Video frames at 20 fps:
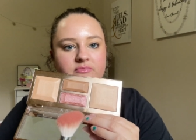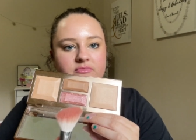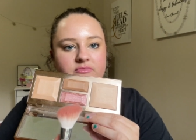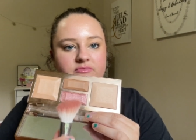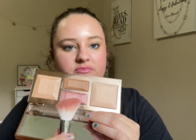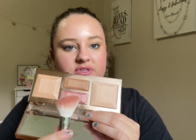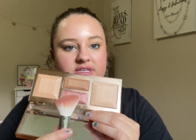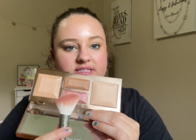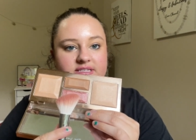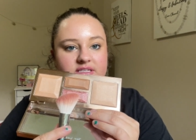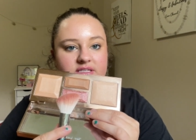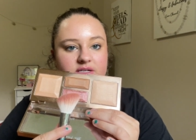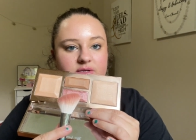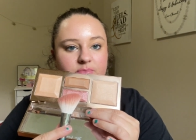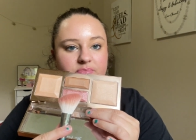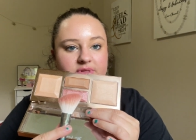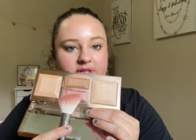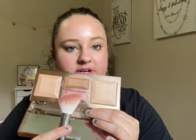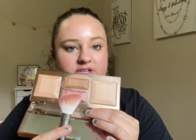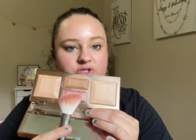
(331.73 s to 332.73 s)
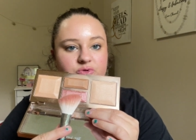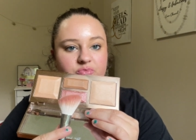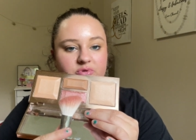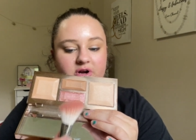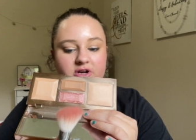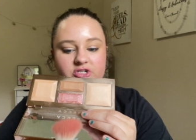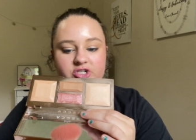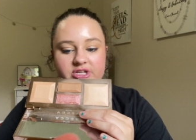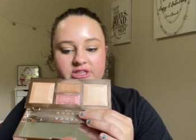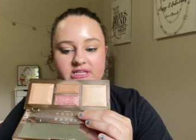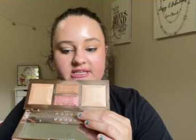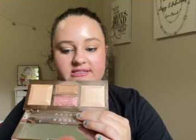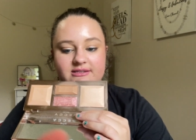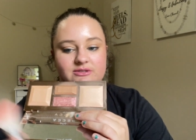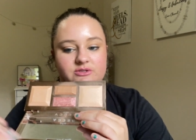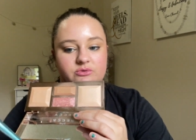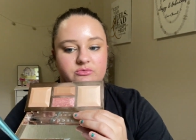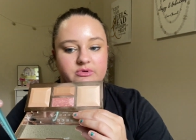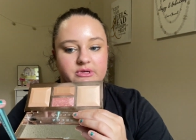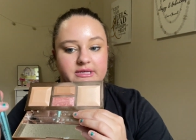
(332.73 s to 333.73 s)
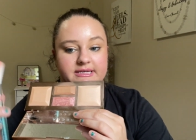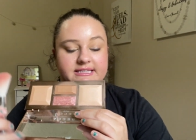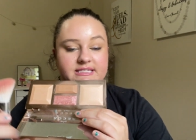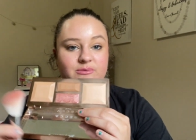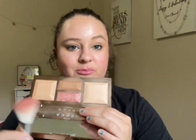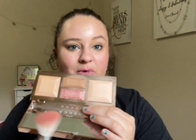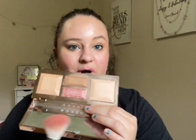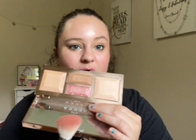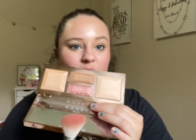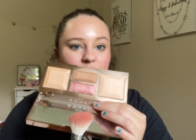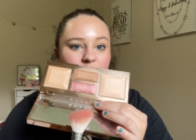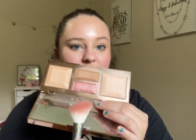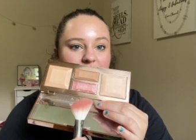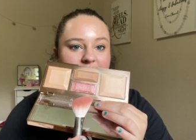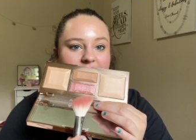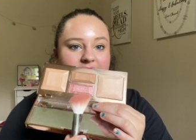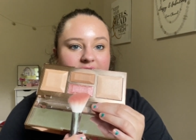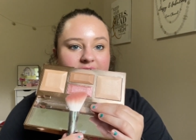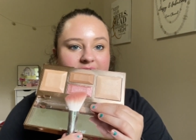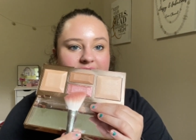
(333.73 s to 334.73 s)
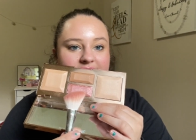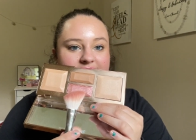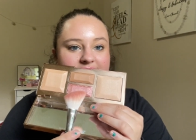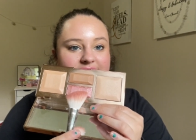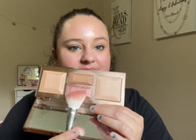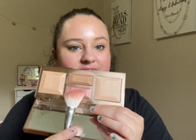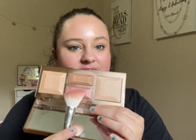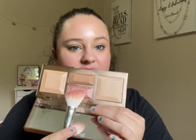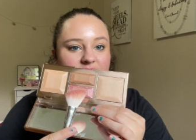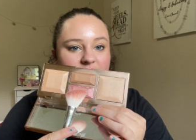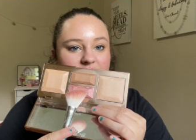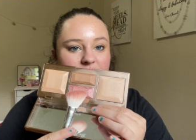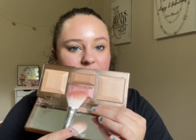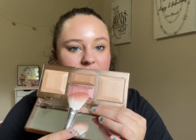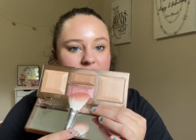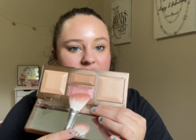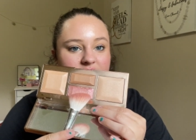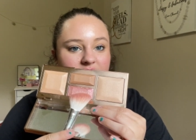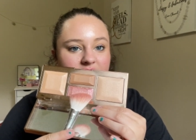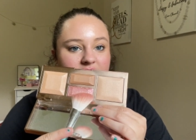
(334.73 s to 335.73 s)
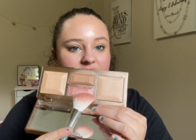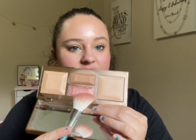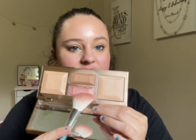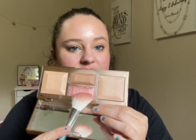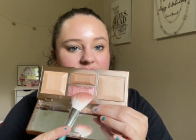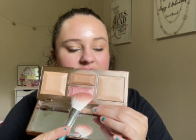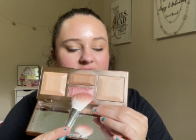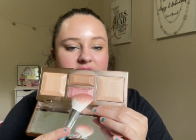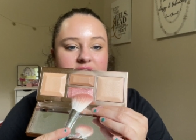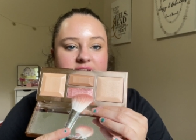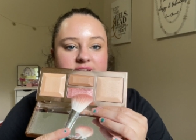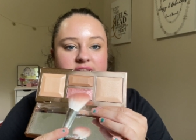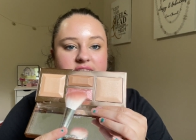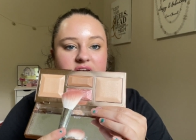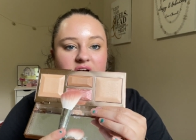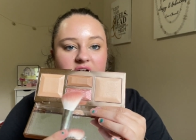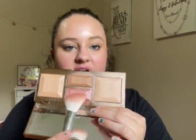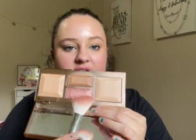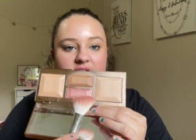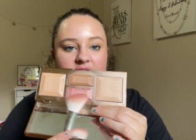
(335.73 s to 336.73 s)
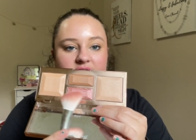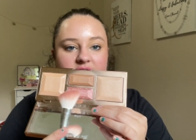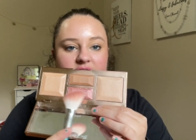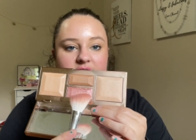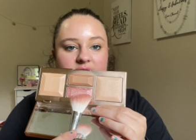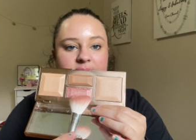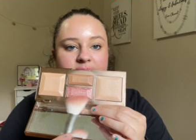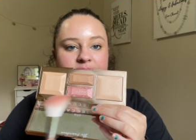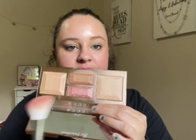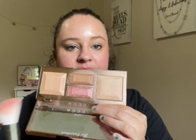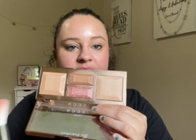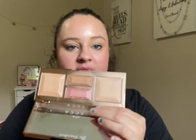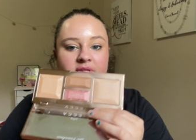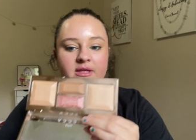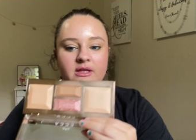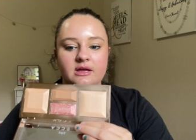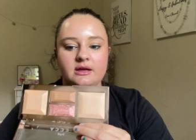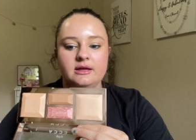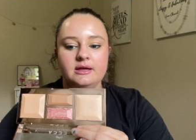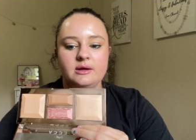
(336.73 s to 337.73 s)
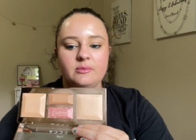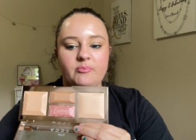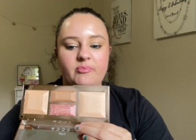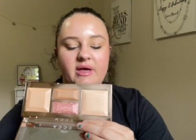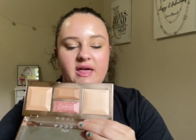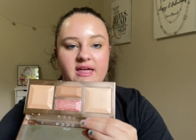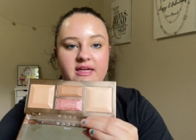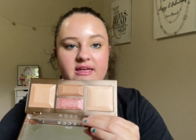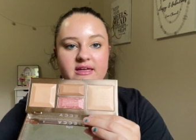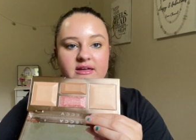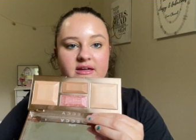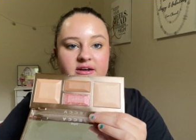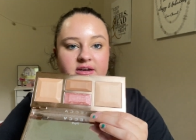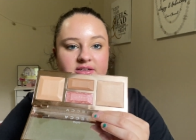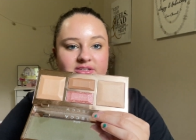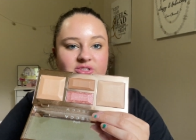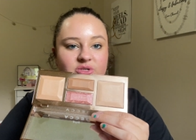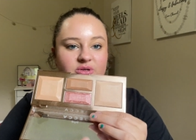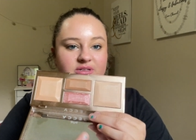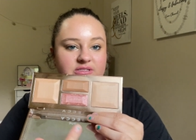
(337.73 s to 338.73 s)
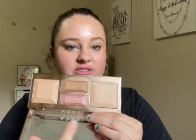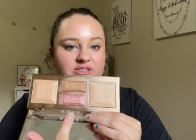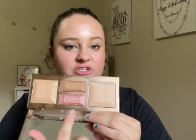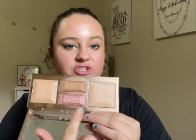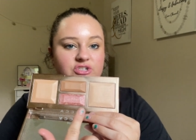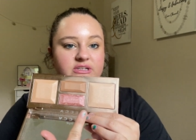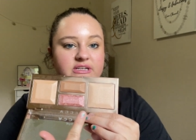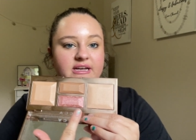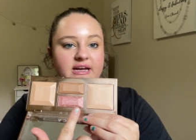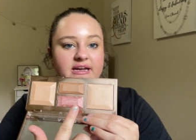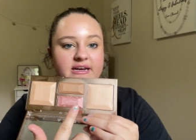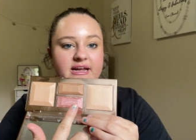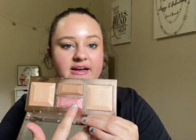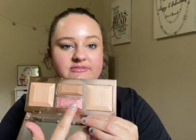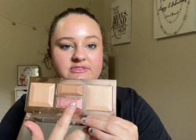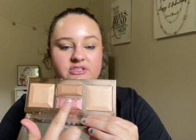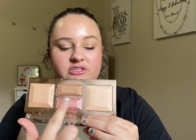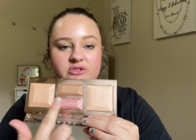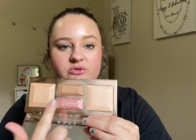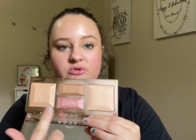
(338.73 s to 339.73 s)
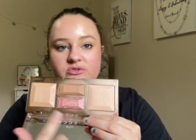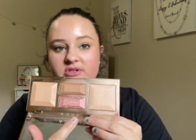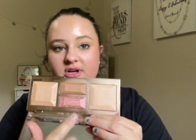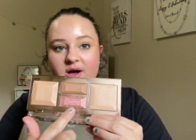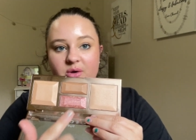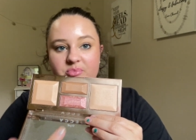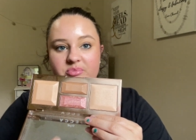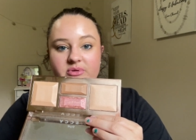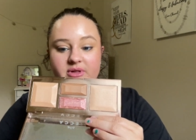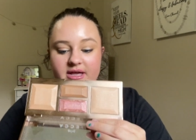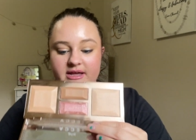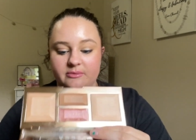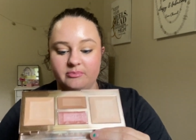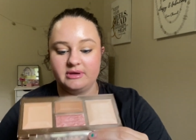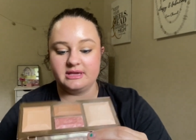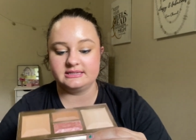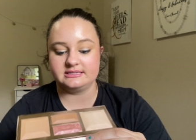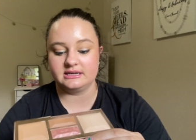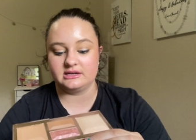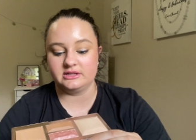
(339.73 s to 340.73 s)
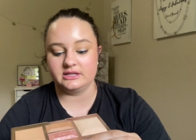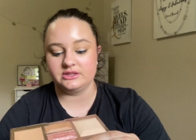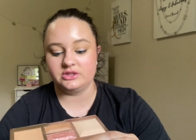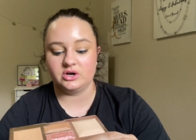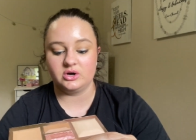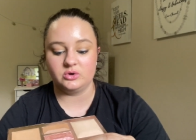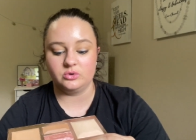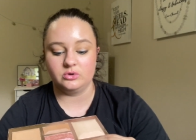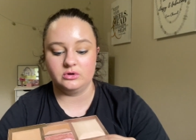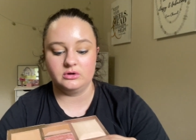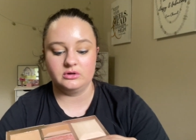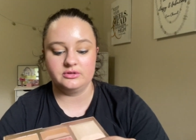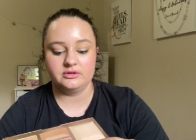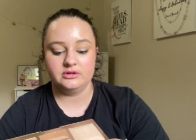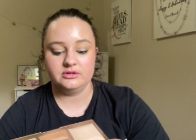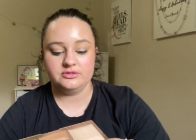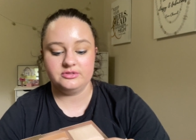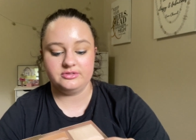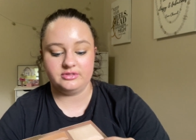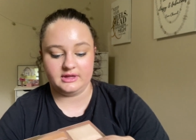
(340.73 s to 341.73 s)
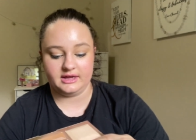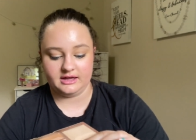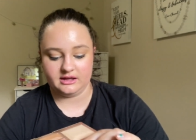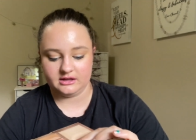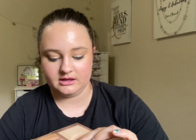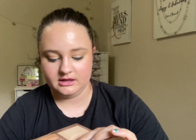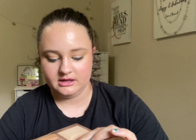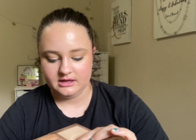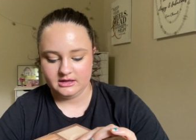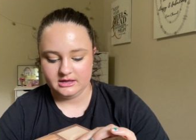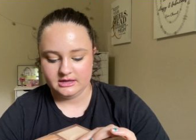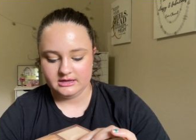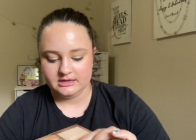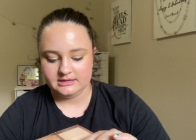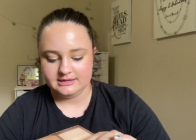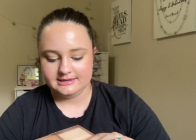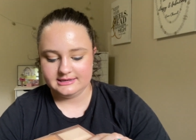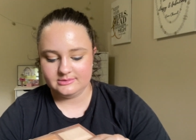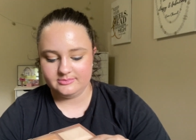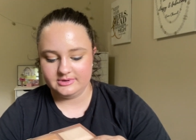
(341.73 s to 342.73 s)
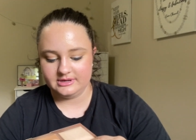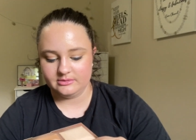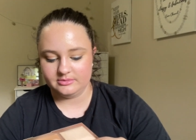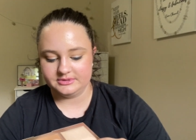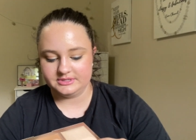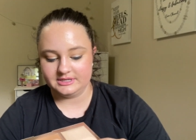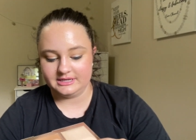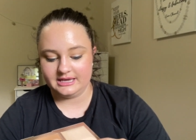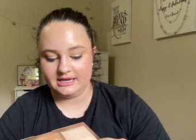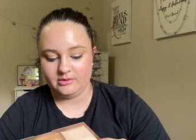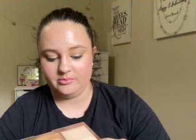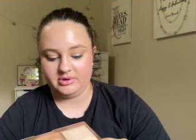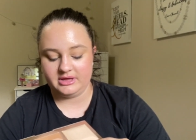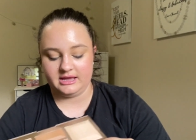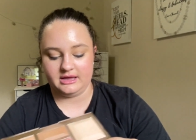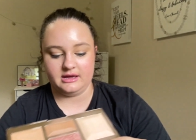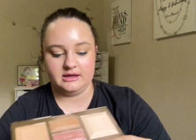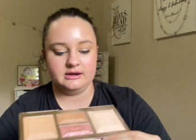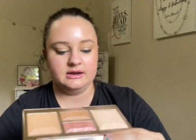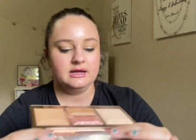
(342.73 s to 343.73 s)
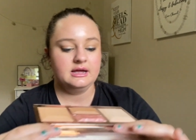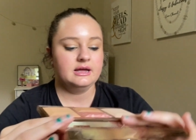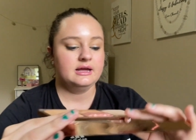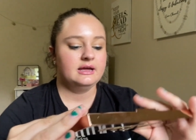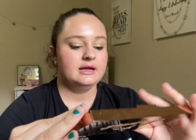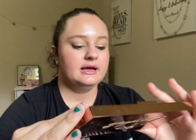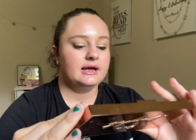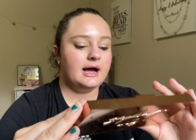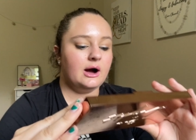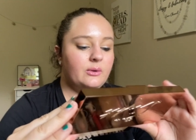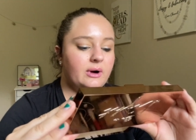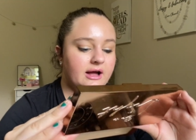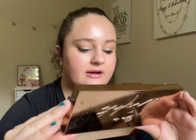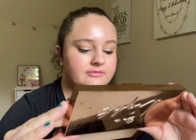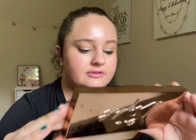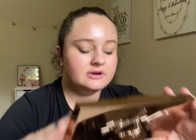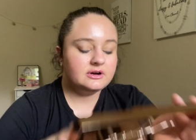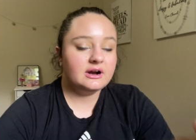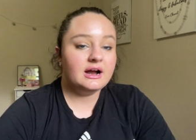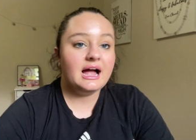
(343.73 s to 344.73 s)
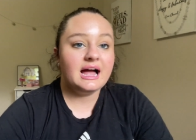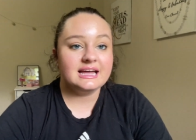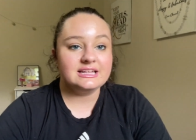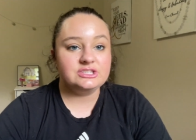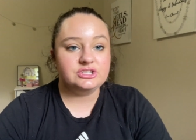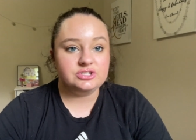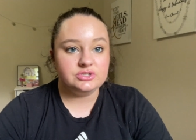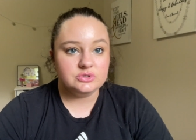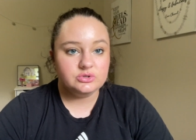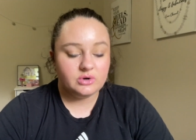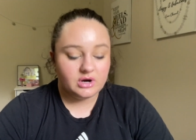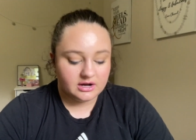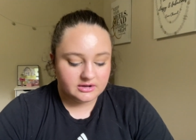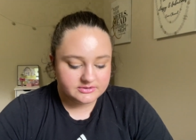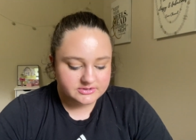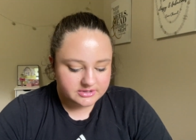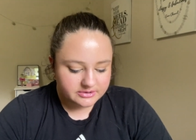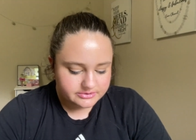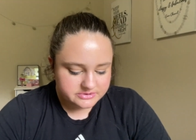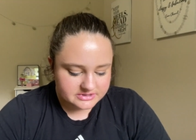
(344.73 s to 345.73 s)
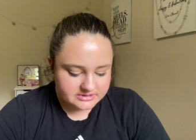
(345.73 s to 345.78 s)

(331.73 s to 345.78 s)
this is a blush brush, and this is a really small one. So it would cover the entire pan. So essentially I'd have to use up like basically the whole thing to be able to get pan. However, I do also